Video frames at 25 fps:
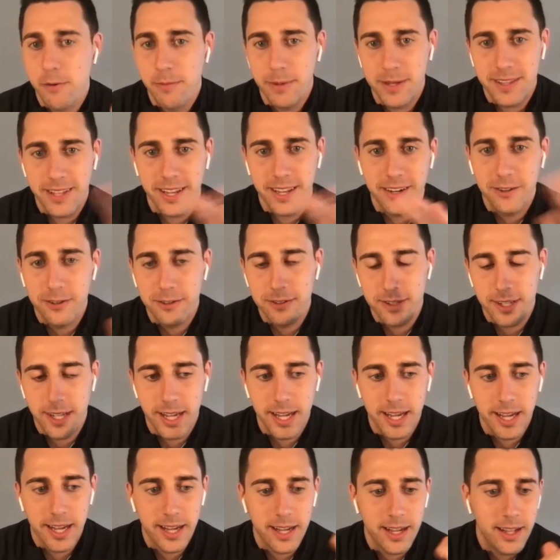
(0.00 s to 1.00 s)
But they don't,
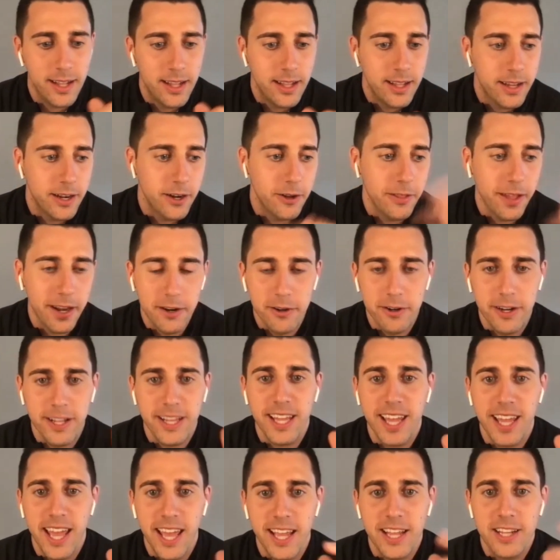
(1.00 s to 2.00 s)
uh, you know, they don't
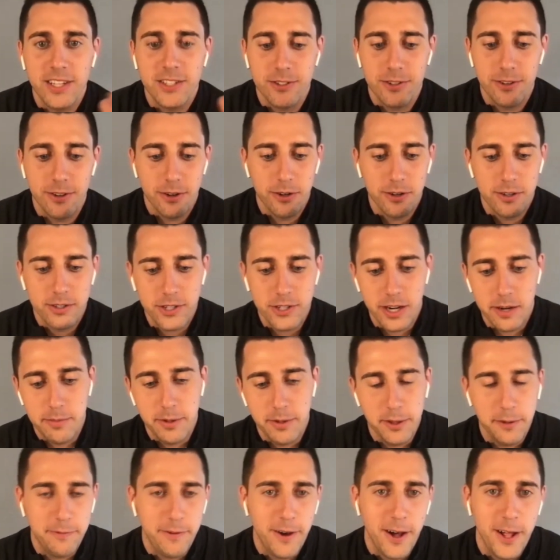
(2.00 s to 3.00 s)
engage or, or, try to
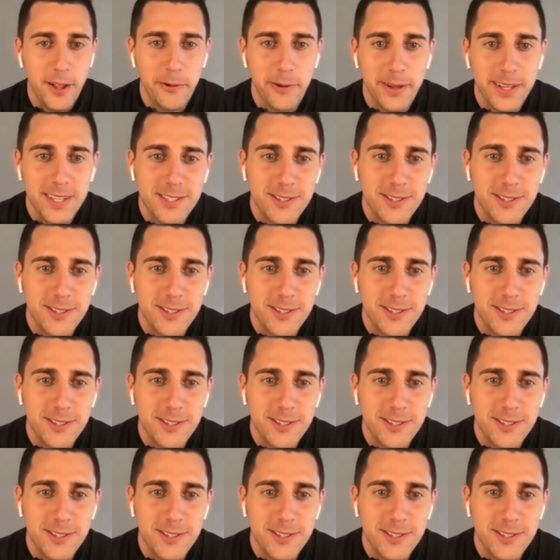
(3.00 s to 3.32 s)
build a following.